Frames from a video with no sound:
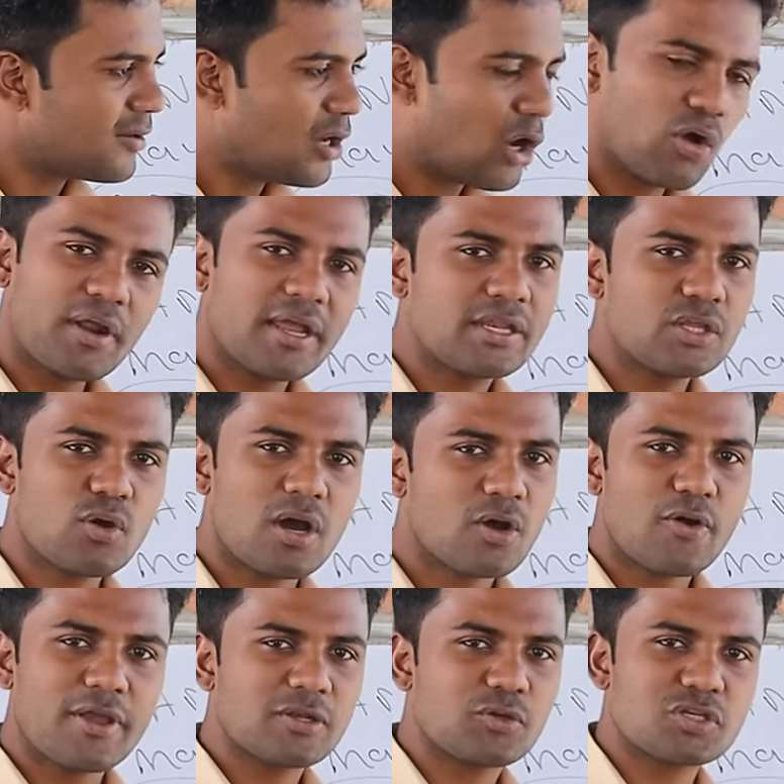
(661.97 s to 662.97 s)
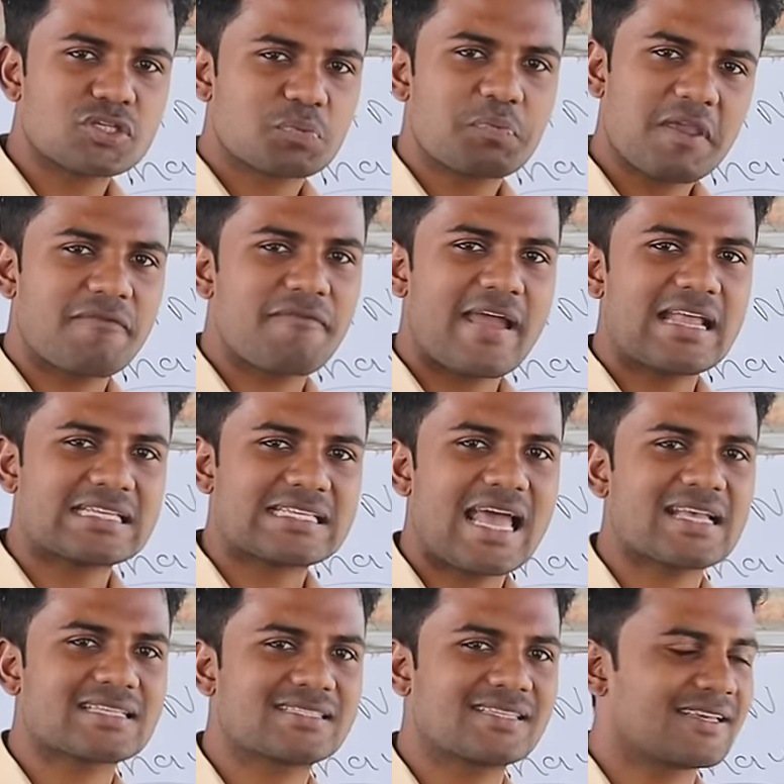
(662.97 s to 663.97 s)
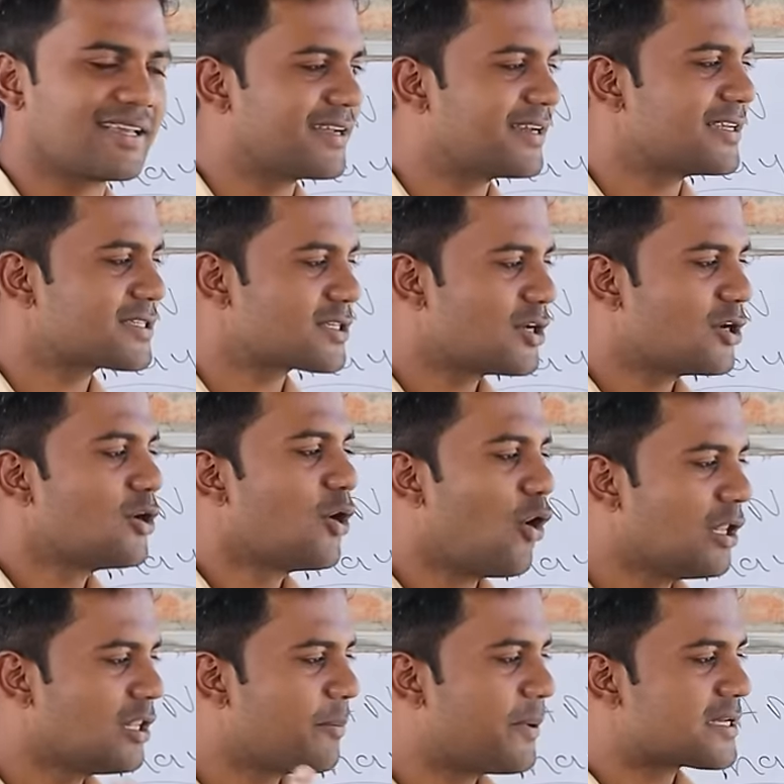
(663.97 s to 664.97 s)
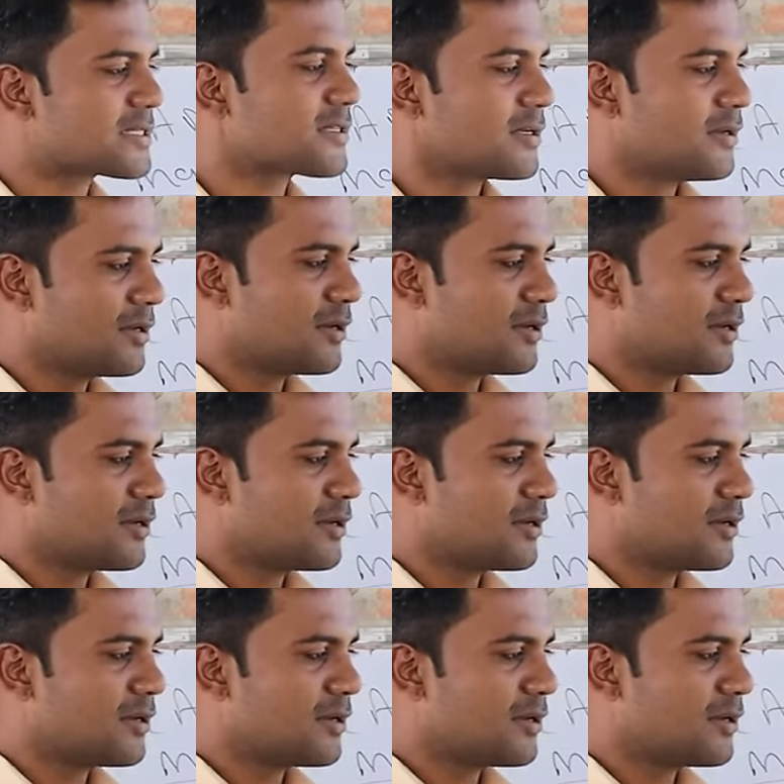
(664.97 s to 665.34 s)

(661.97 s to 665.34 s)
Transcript: All right, you are going to speak fantastic English. All the best.